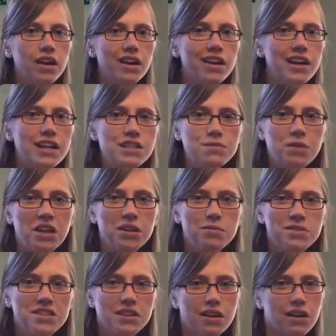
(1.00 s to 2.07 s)
Hey guys, my
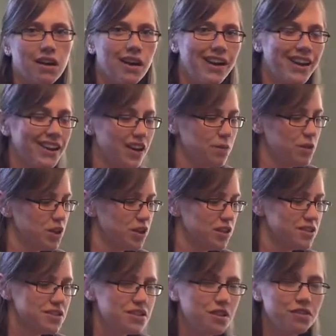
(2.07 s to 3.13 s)
name's Dara and I'm your
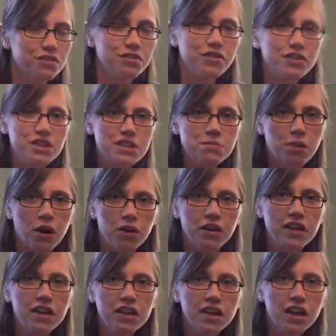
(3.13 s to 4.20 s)
consultant for this
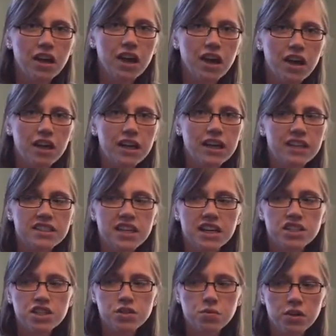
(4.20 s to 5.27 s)
party, and I
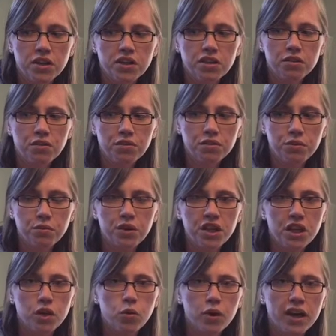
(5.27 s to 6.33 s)
just wanted to go through
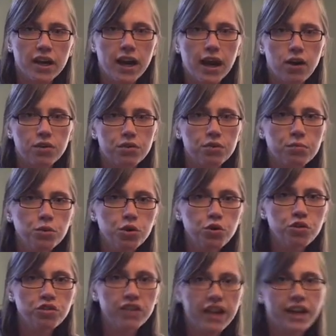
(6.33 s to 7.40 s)
really quick how to
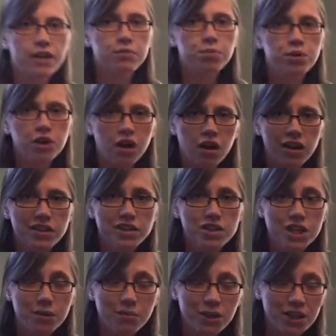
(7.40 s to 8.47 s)
remove and put on your
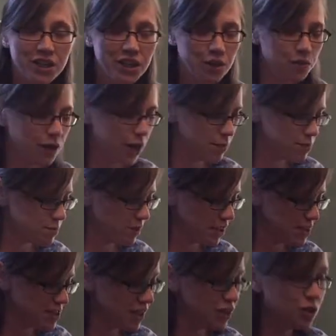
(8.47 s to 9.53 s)
Jamberry nail wraps,
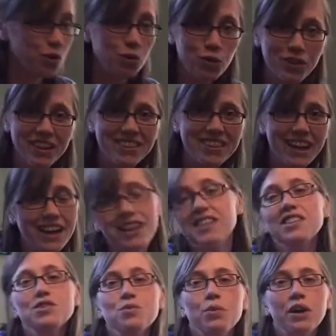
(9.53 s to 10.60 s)
because I know that
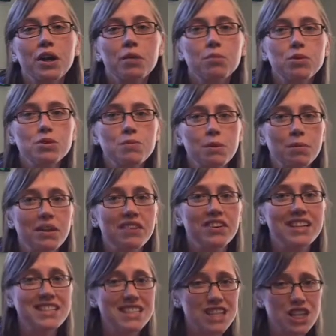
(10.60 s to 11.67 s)
is where most people have
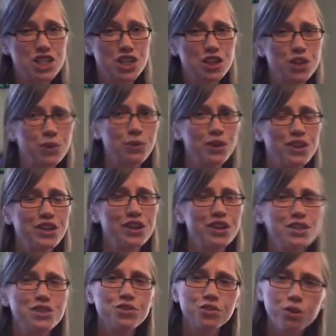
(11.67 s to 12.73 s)
hesitation. They're worried they're going
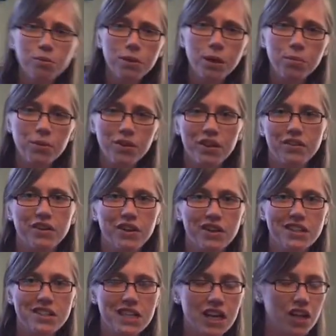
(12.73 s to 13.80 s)
to screw them up or that they're
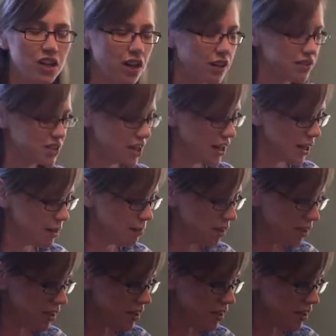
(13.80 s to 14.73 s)
going to take a lot of time.